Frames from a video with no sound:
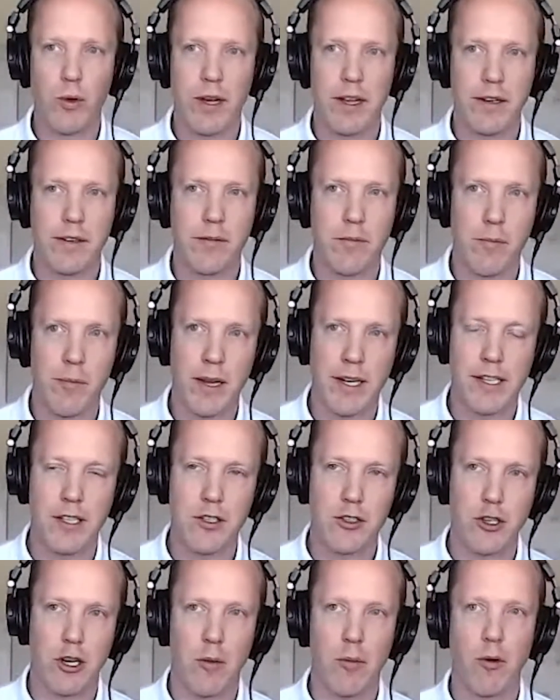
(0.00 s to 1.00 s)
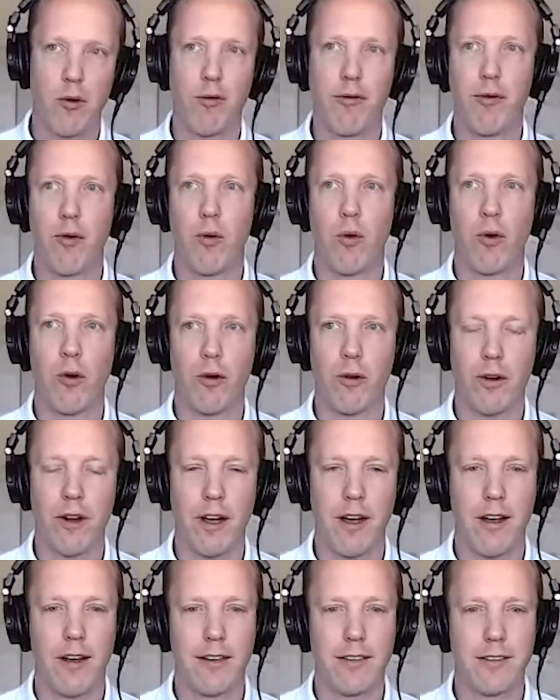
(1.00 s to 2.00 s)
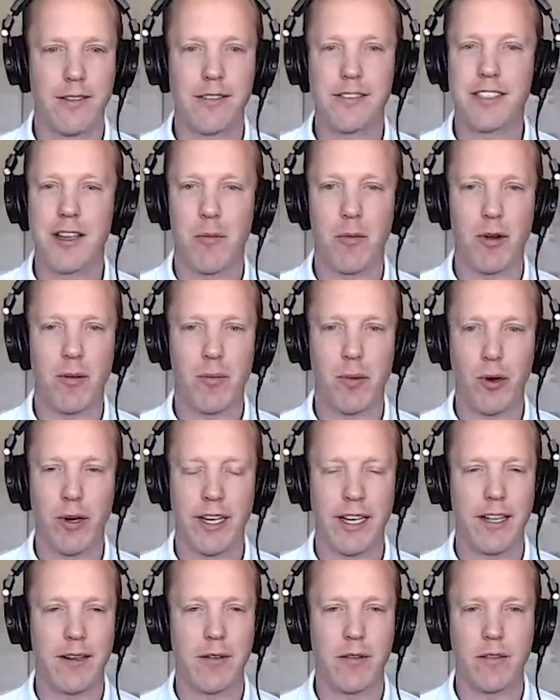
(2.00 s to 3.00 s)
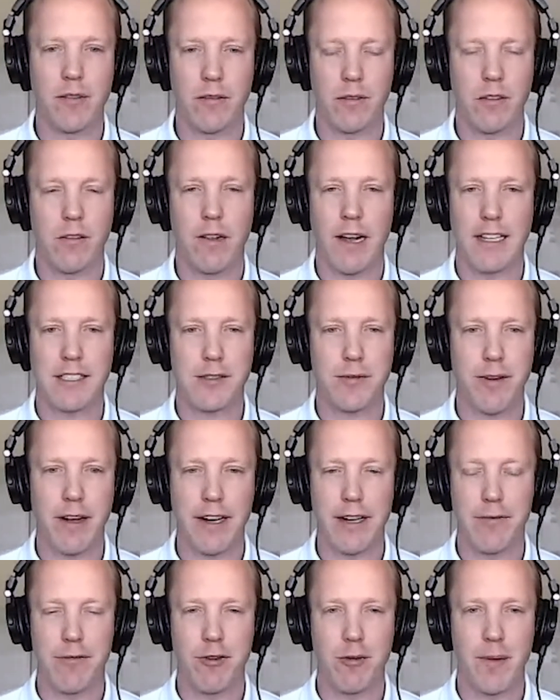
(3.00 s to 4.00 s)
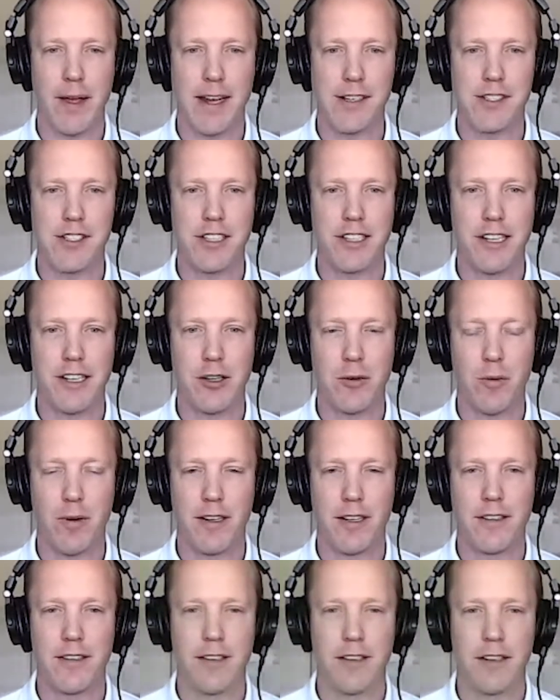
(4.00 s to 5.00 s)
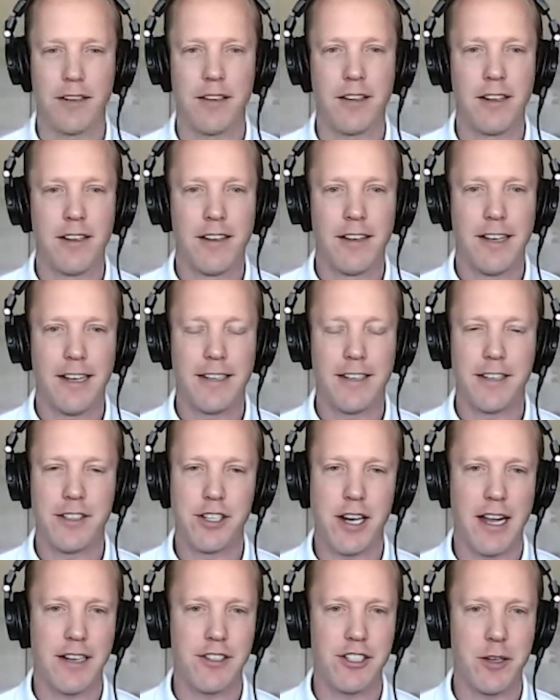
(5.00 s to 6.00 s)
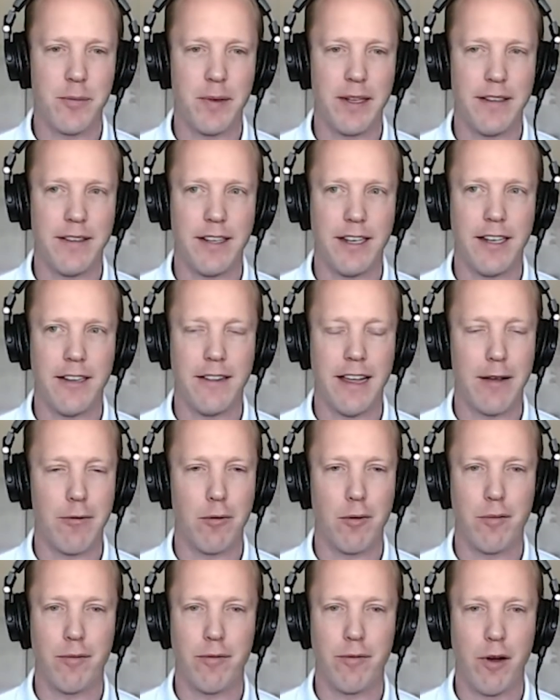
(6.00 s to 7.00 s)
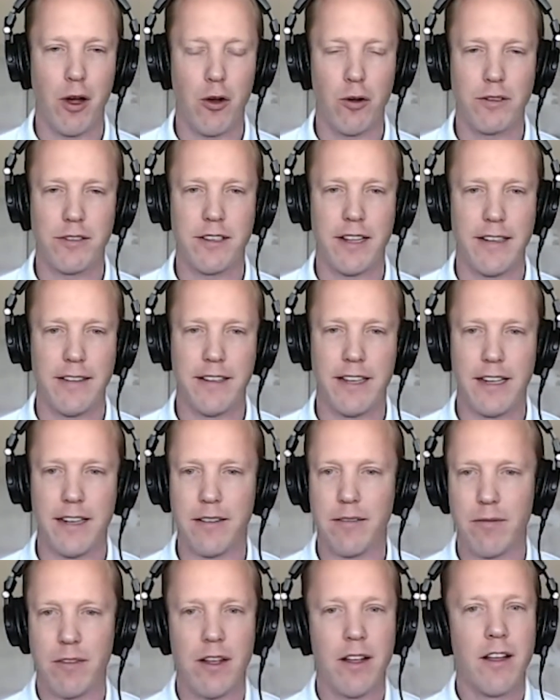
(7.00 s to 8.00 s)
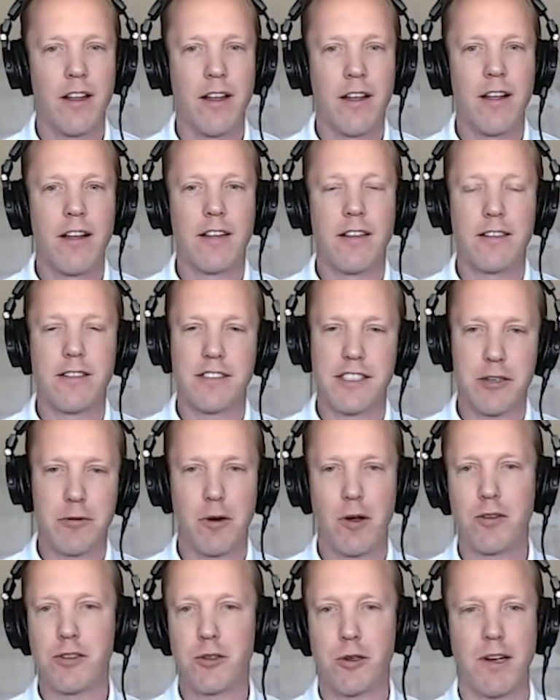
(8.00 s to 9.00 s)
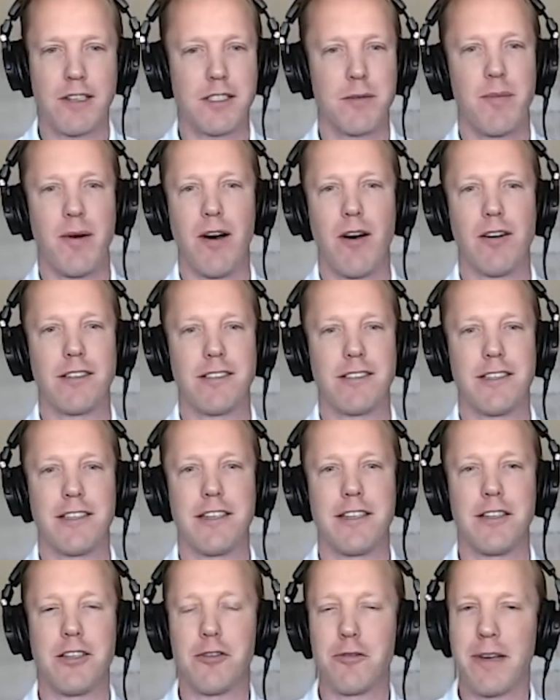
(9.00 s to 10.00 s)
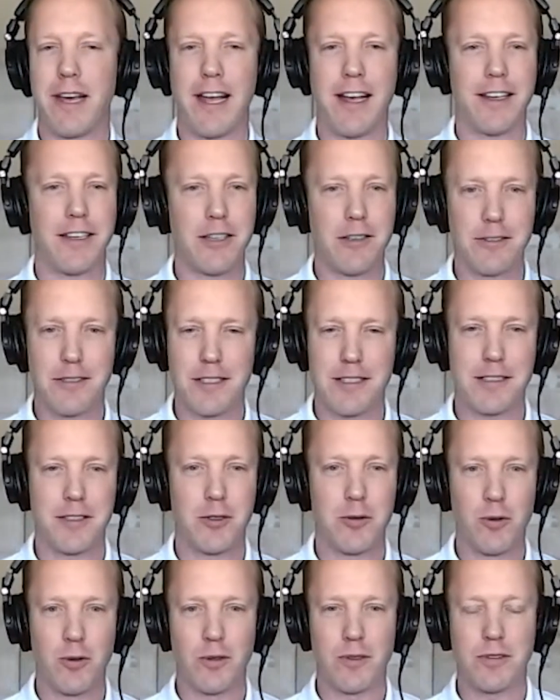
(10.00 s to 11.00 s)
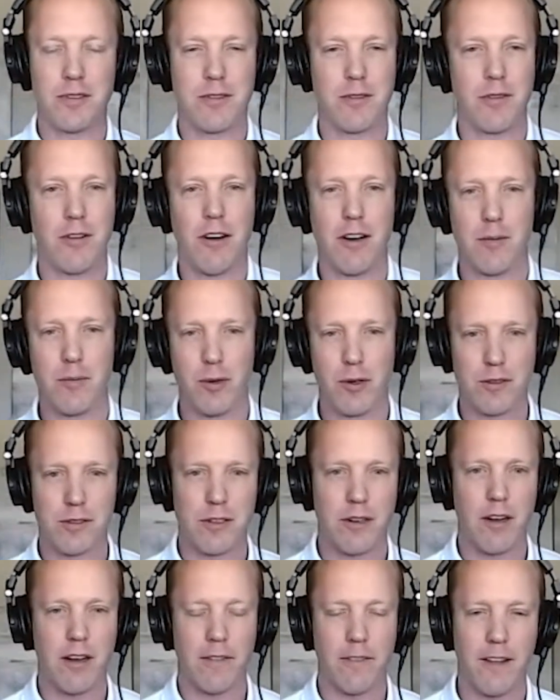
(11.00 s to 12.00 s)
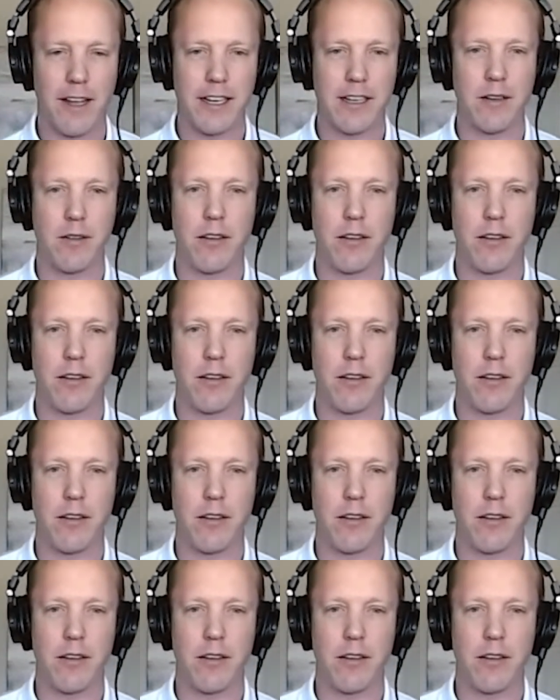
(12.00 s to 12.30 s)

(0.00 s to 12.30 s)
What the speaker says: had been in trouble for someone putting in classified information into in the Chat GPT. They were revoked. They did zero trust policy. You can't use these tools on like